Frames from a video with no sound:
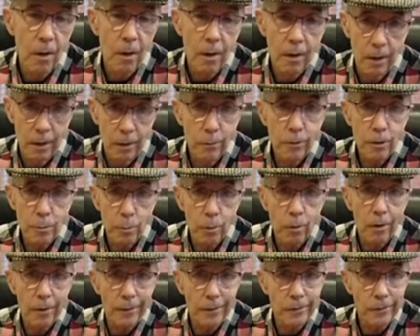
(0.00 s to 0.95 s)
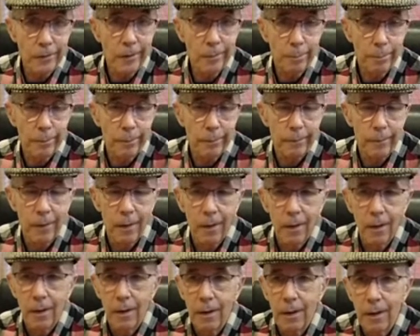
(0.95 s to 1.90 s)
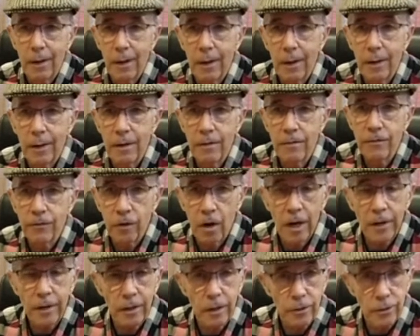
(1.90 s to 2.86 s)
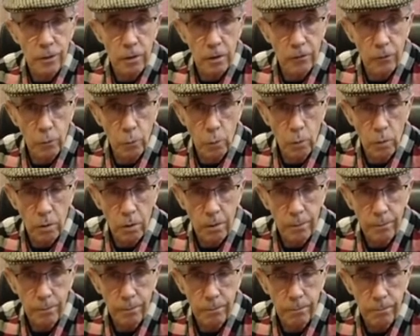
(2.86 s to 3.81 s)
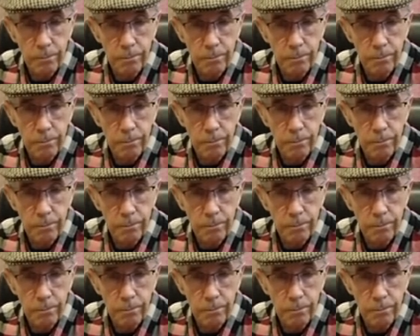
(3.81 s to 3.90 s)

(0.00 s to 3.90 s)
He was born on the ship, and he fought in the Civil War,